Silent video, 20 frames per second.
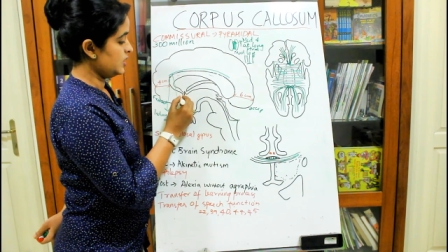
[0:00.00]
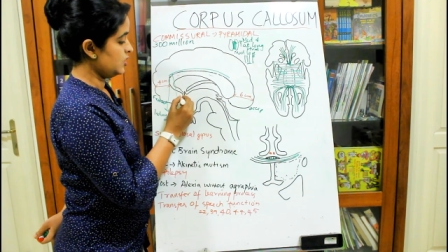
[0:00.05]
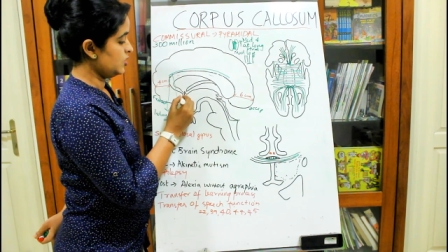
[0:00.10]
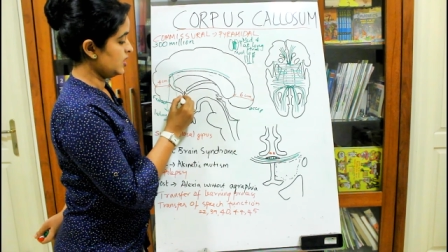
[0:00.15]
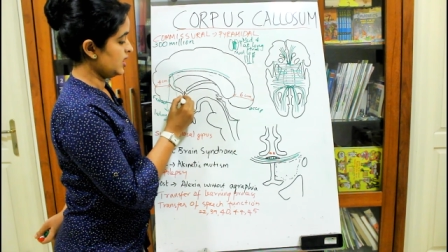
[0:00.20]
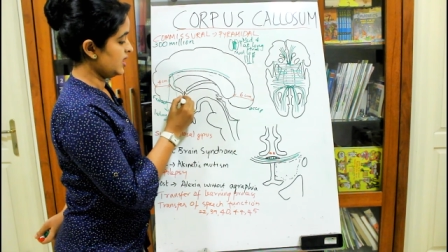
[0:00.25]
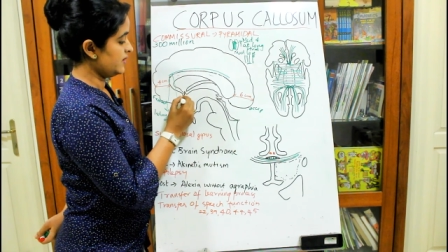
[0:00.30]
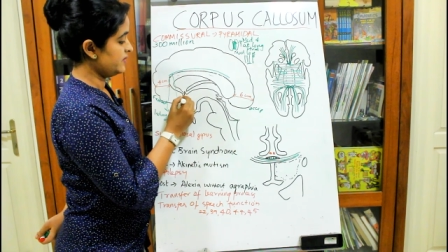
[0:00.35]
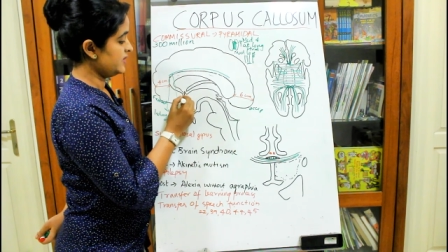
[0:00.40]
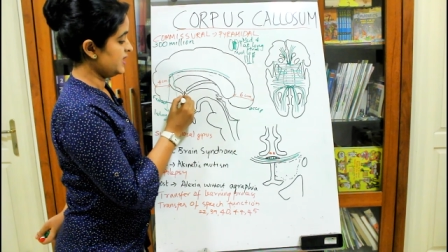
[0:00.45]

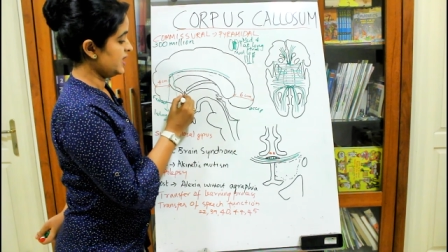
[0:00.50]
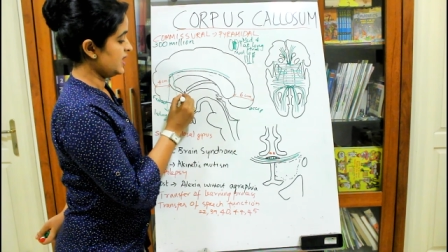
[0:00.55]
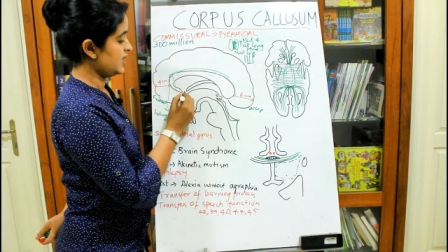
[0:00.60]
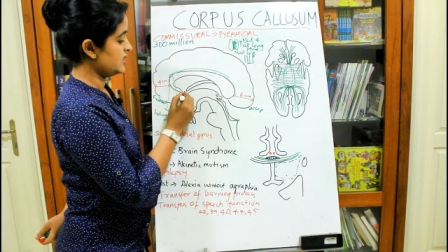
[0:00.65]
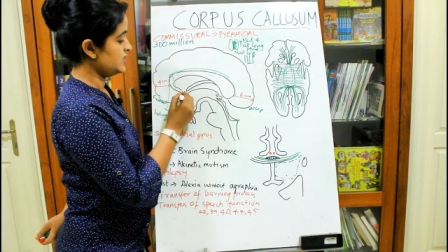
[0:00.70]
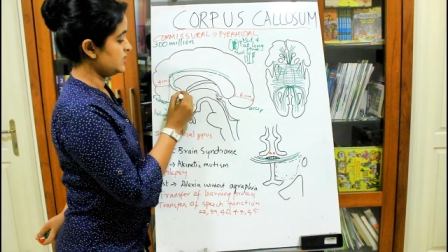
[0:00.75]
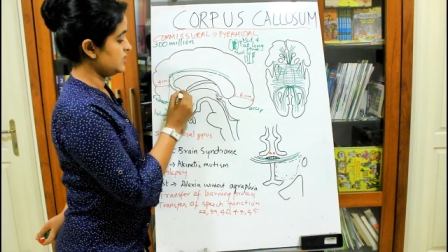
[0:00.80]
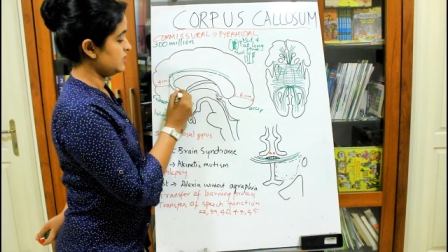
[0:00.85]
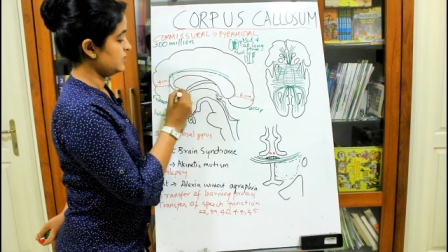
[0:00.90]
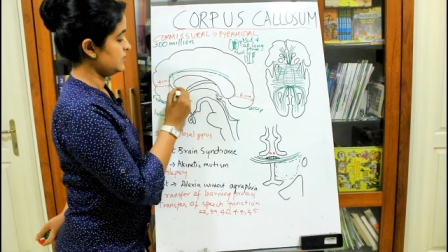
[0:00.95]
You have the
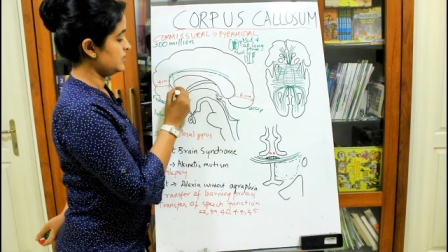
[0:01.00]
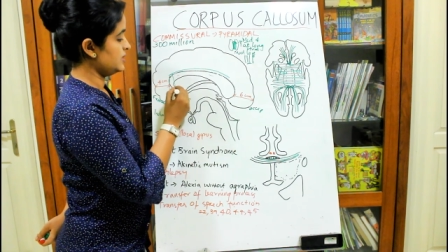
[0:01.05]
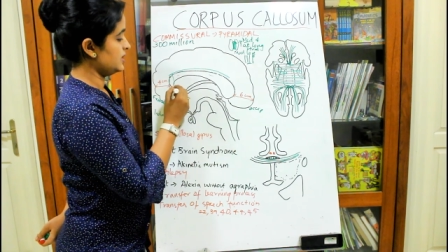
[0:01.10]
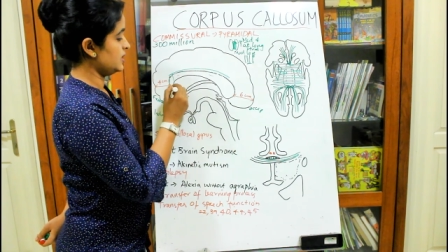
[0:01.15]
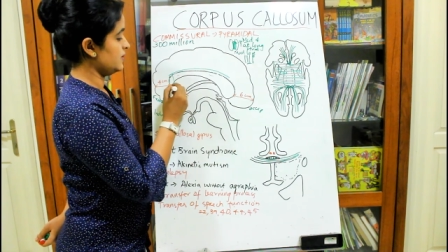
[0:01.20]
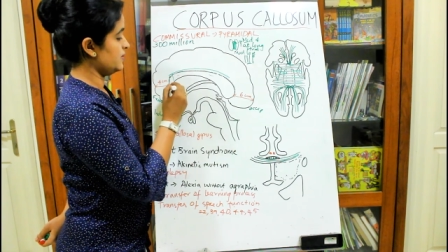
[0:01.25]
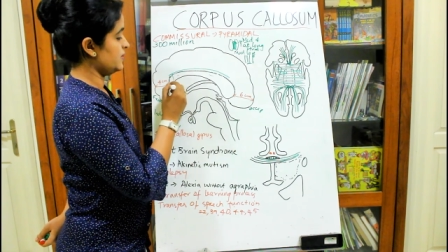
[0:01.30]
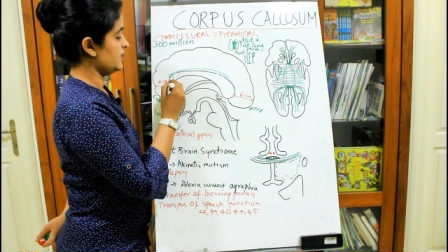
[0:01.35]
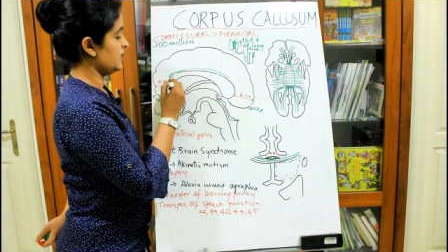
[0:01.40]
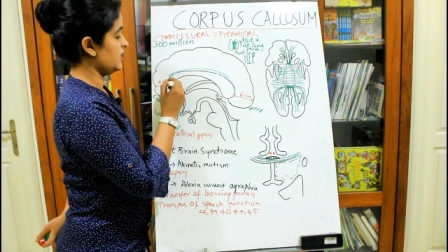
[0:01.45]
anterior
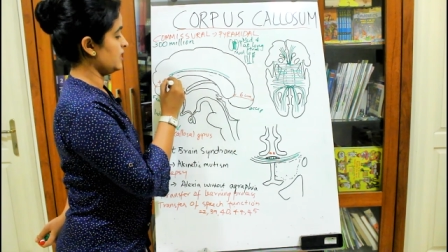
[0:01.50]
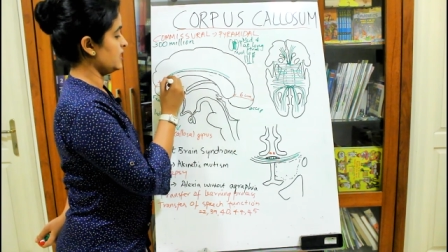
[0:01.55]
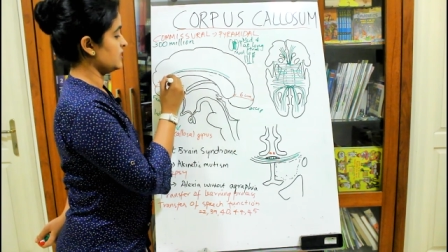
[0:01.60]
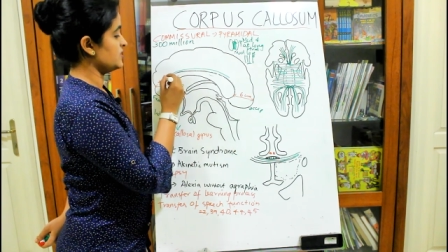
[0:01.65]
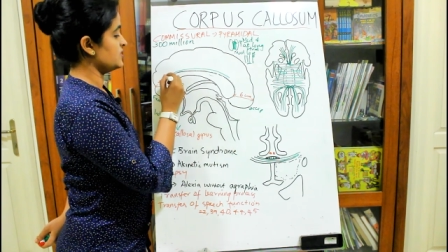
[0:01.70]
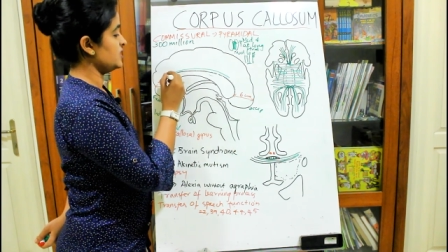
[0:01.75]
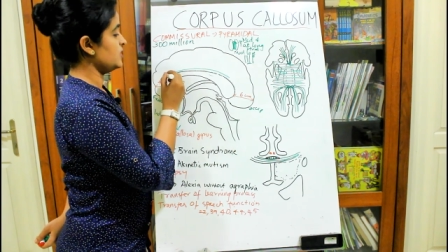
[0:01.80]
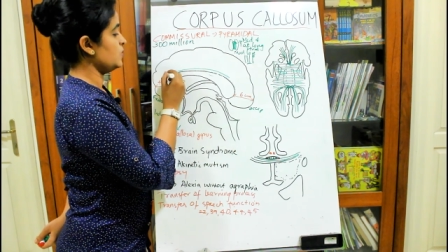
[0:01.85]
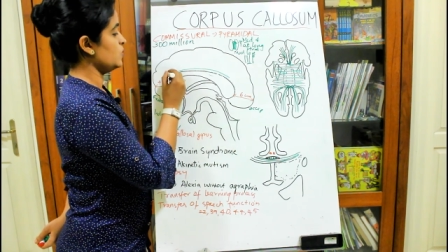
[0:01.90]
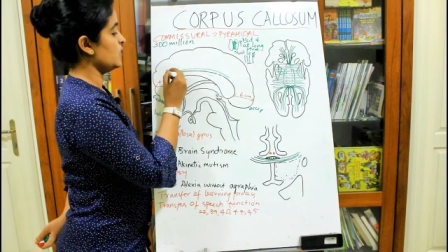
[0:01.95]
cerebral
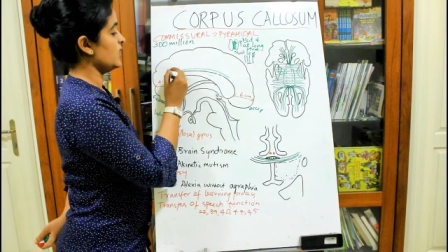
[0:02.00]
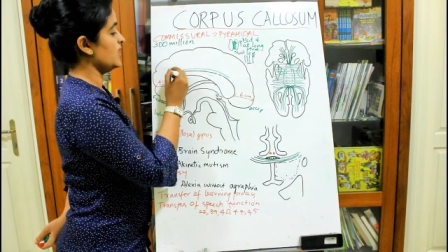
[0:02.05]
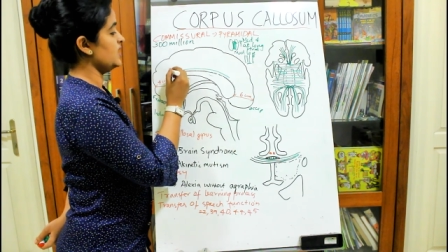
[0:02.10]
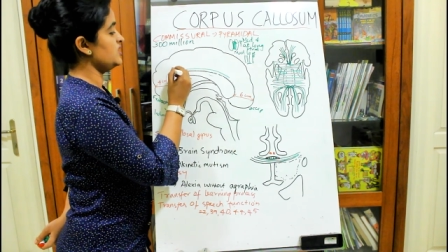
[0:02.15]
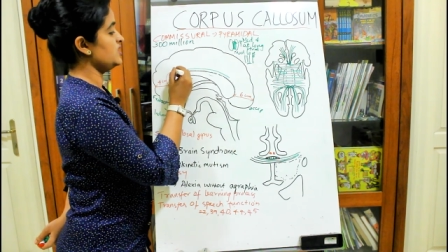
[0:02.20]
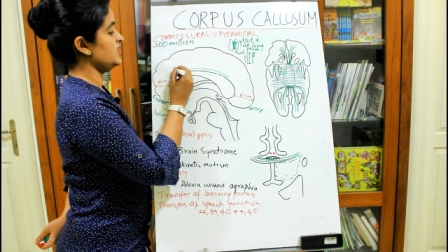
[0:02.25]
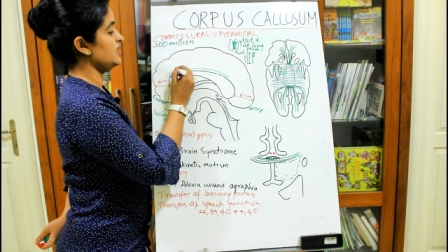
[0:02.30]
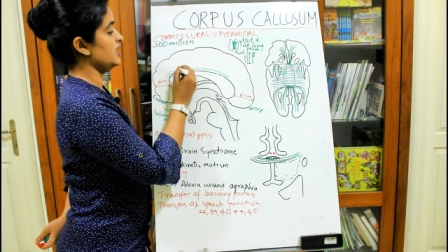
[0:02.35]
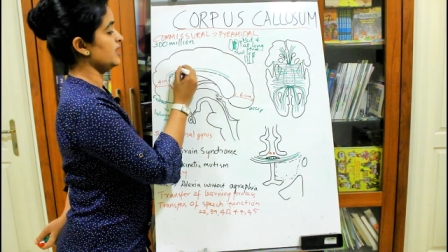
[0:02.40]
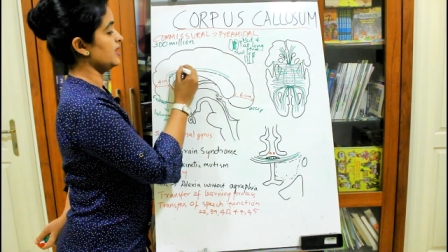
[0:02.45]
artery
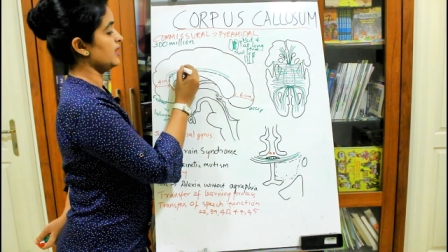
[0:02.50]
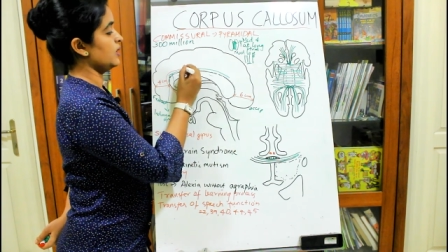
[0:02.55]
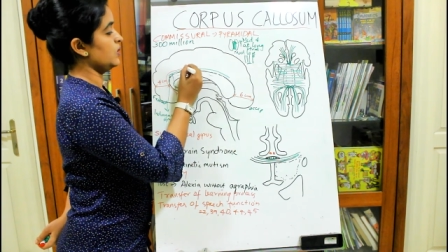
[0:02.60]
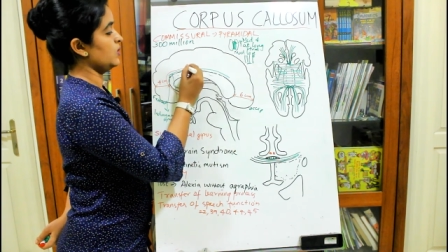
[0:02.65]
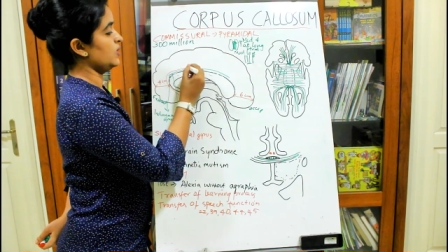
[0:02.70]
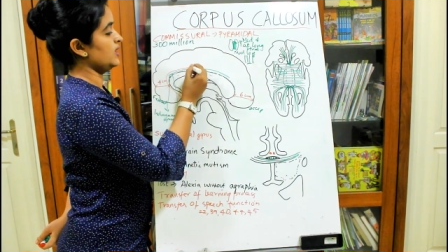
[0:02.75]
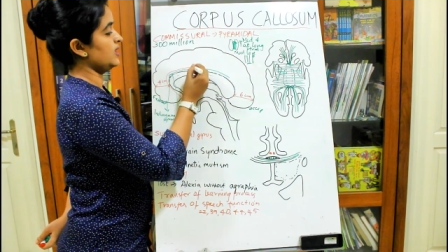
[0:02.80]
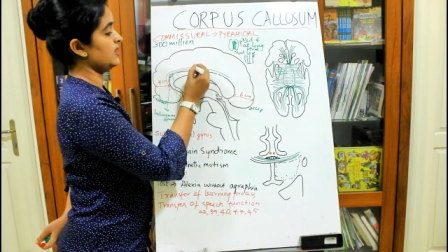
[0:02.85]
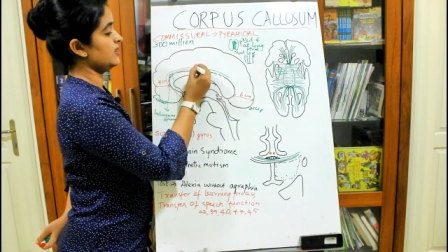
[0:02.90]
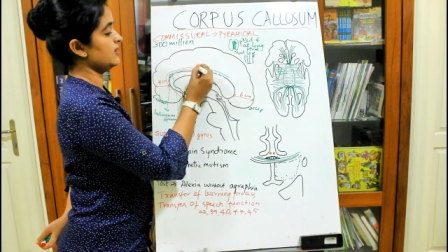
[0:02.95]
winding
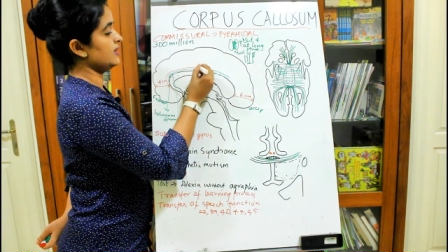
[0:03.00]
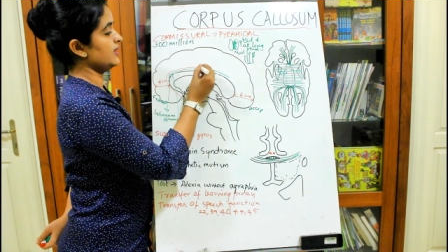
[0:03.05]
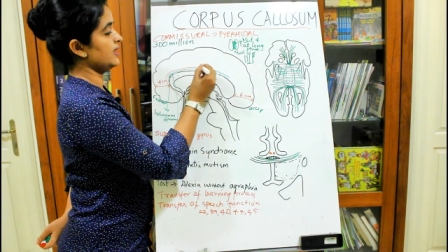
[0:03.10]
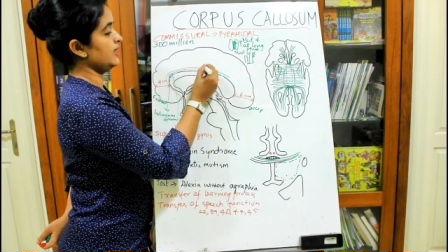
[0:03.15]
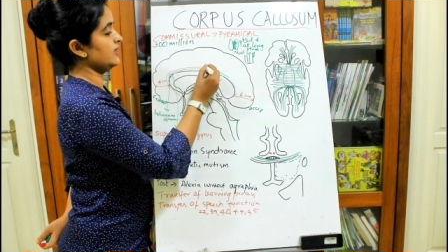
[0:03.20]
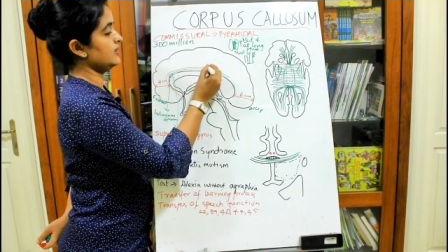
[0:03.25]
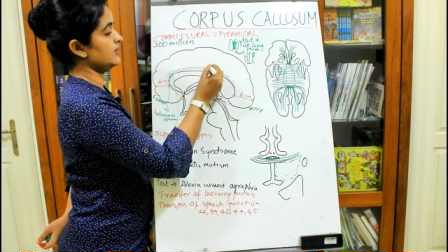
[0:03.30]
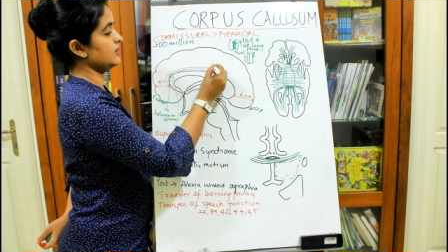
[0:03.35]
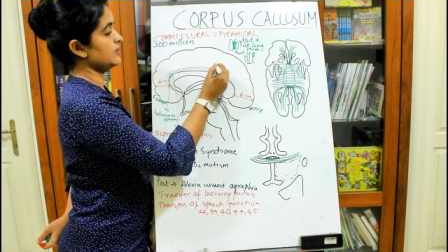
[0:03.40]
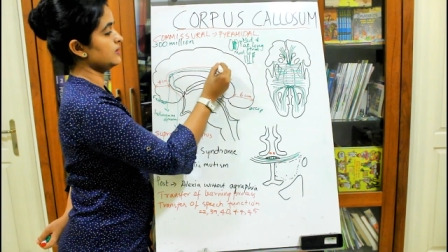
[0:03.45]
around it
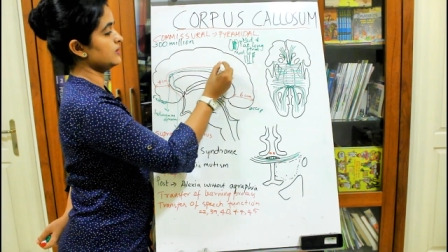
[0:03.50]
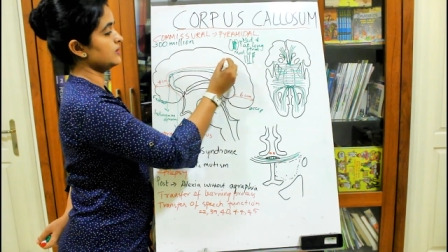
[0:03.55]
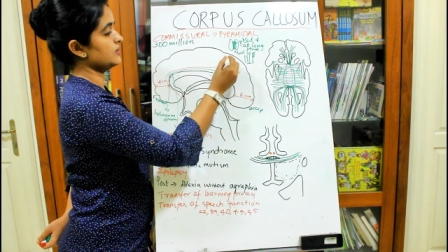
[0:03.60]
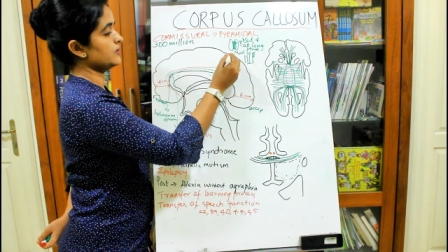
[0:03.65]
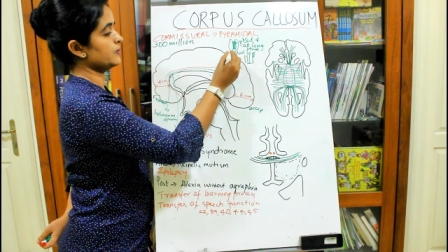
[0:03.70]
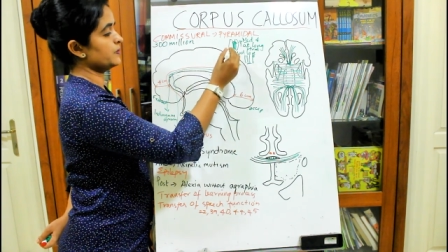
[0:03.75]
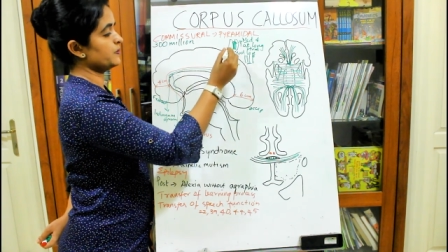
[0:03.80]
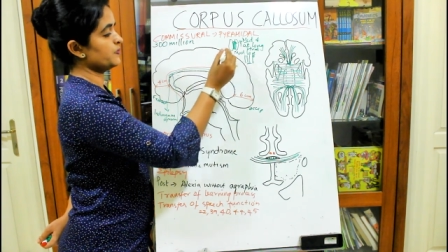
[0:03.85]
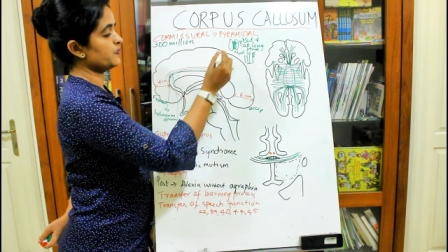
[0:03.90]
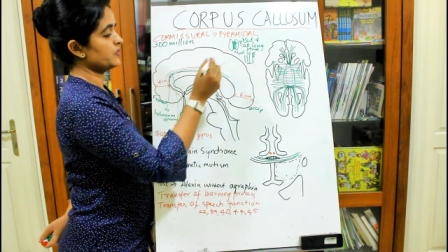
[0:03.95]
like
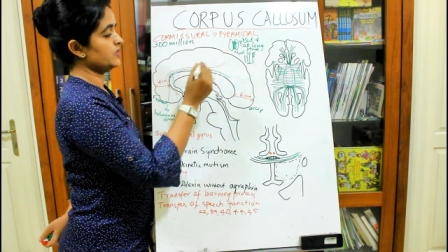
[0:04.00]
this.